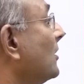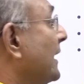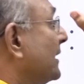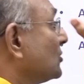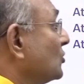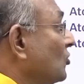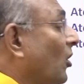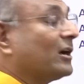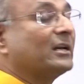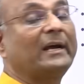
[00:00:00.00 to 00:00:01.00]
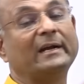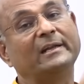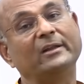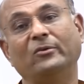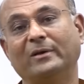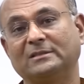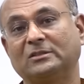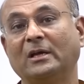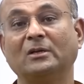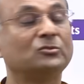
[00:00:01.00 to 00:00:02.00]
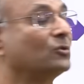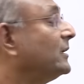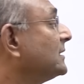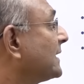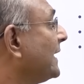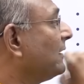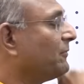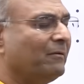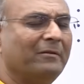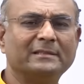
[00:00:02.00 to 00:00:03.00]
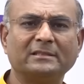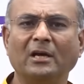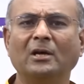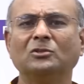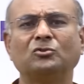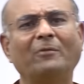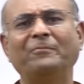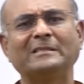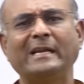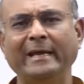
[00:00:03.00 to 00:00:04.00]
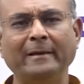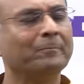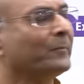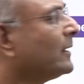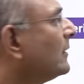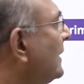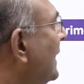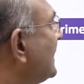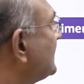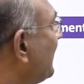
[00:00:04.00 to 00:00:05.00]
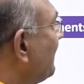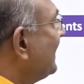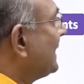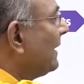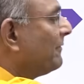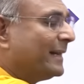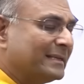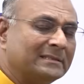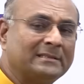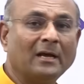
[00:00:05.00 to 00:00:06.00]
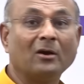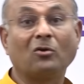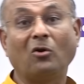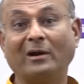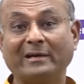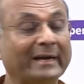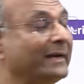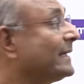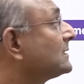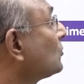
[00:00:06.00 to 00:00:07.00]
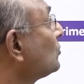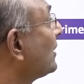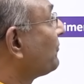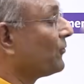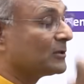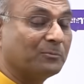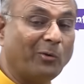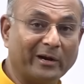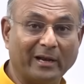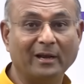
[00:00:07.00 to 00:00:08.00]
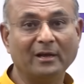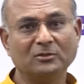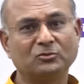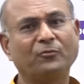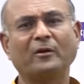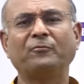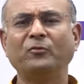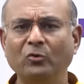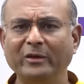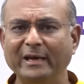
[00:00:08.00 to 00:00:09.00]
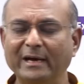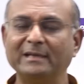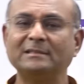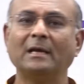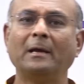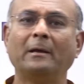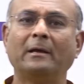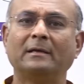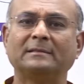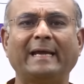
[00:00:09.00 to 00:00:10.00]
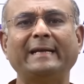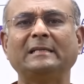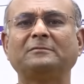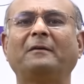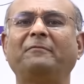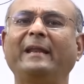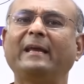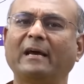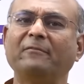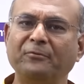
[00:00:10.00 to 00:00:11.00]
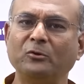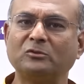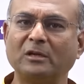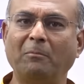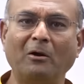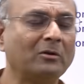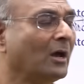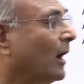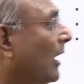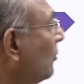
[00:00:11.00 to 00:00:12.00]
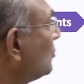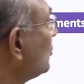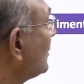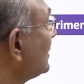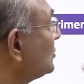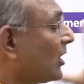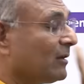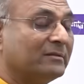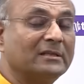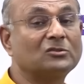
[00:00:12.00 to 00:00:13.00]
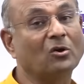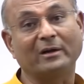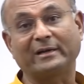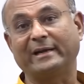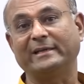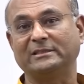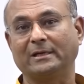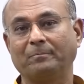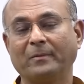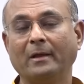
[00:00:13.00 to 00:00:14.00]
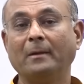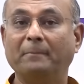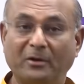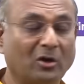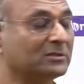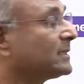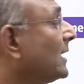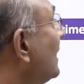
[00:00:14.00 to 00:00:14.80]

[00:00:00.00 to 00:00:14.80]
It is not continuous, so discrete wavelengths. So obviously, the experimental evidence contradicts Rutherford's model. So for a few years, scientists were very confused about how to resolve this contradiction, because